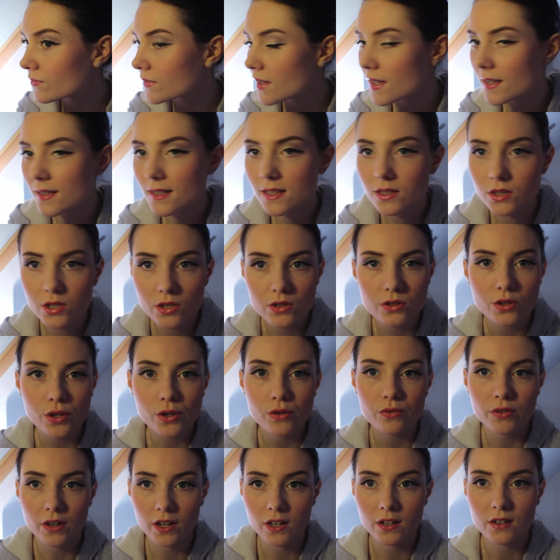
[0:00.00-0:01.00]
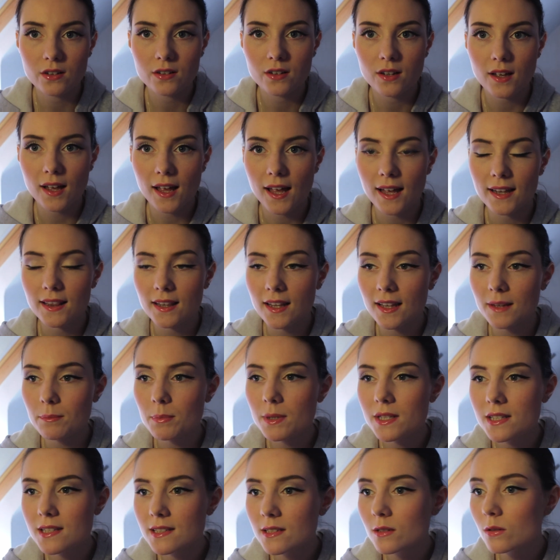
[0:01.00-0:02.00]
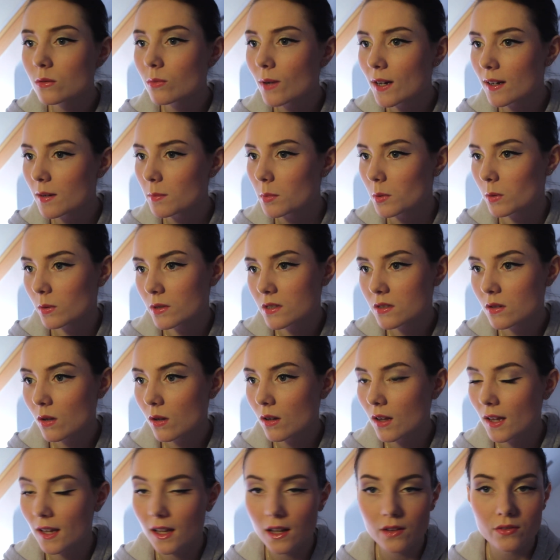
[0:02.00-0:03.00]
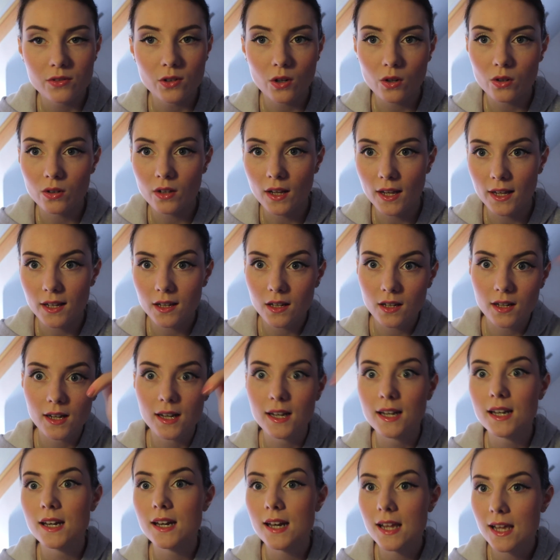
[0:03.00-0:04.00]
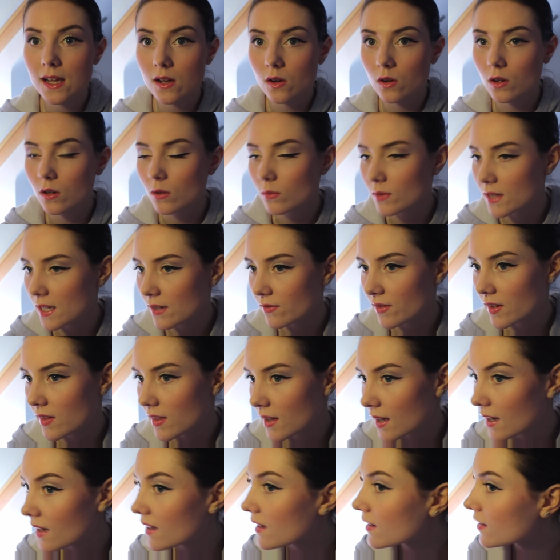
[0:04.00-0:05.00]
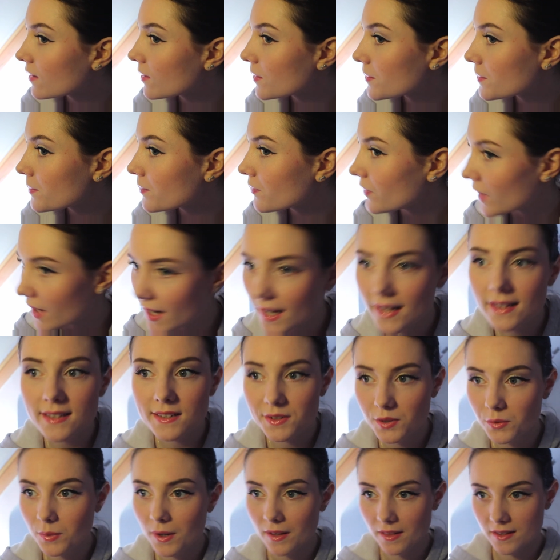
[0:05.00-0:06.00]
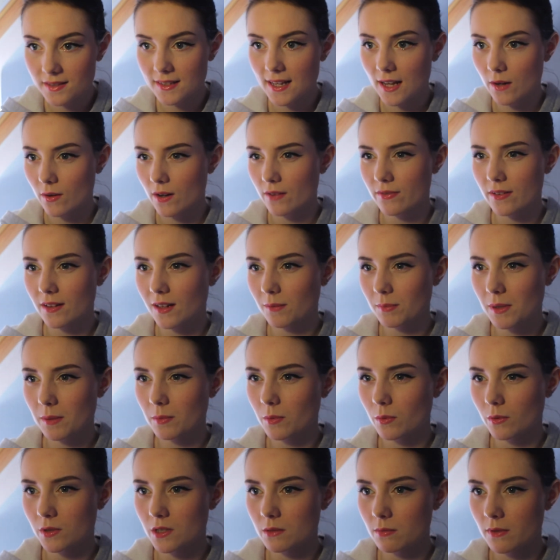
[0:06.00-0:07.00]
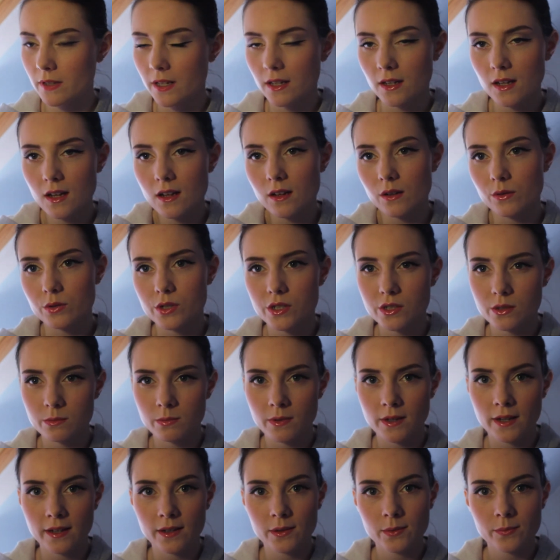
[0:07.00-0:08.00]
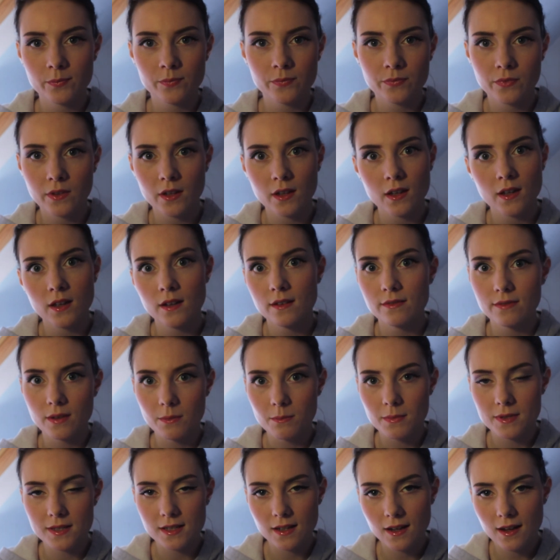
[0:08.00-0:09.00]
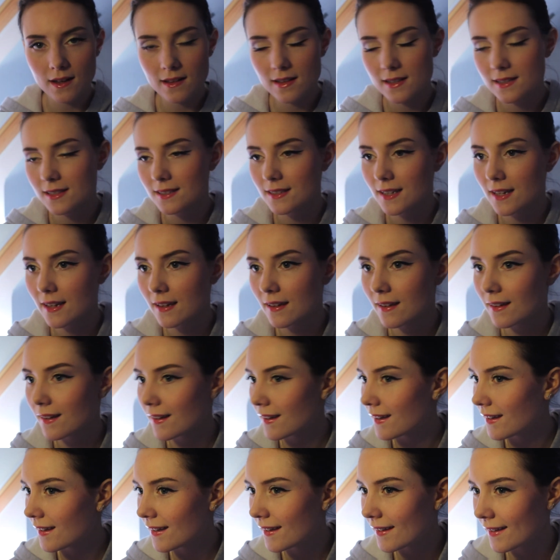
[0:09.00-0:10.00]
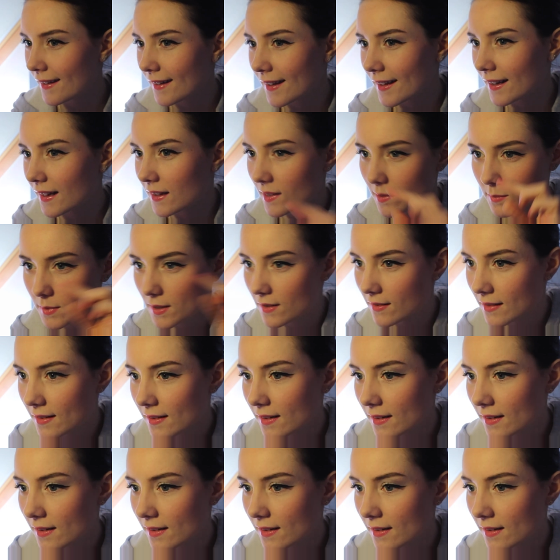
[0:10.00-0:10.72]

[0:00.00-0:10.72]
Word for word: this is just so fun, and like, but still wearable. It's not like I've gone like neon with everything. Like I'd still wear this out, and I feel like people would just be like, "Oh, she's wearing fun bits of colour today," and like a little bit of